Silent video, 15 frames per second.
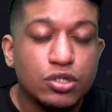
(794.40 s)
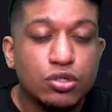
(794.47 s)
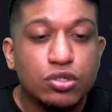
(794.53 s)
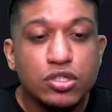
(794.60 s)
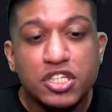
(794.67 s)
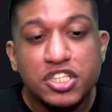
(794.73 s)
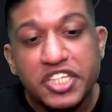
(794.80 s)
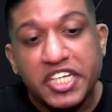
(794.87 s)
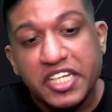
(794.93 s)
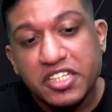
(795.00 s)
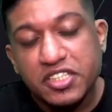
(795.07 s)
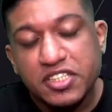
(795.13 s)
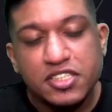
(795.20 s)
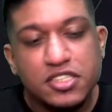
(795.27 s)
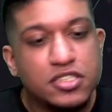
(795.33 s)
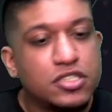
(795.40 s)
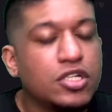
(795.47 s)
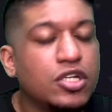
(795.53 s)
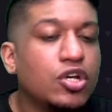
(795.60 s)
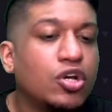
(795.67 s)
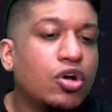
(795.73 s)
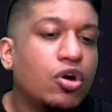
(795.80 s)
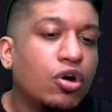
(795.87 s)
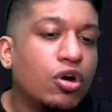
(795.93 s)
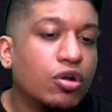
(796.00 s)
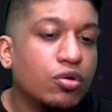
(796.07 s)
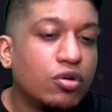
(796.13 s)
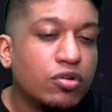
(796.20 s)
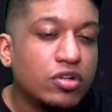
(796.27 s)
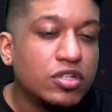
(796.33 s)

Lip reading: the changes or